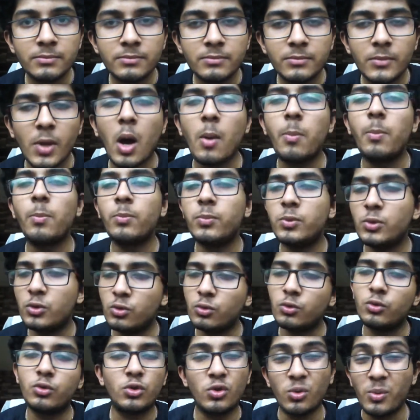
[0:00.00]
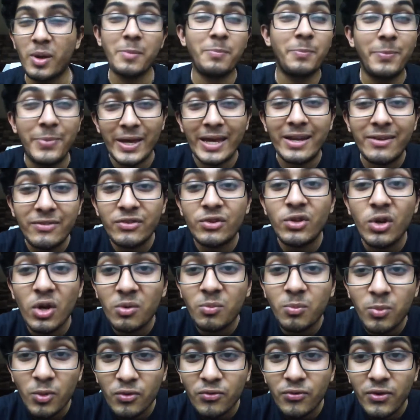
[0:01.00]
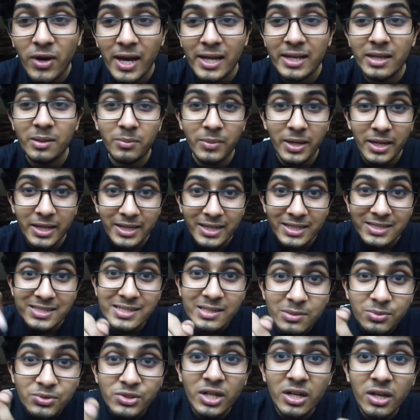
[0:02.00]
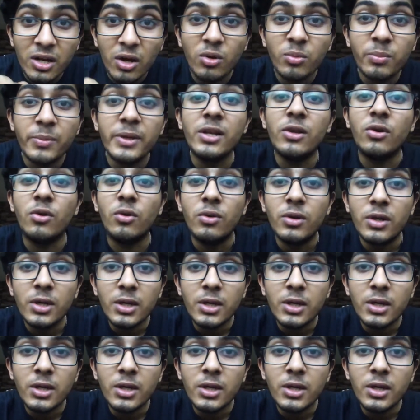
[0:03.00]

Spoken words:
up to my Patreon profile in my description down below.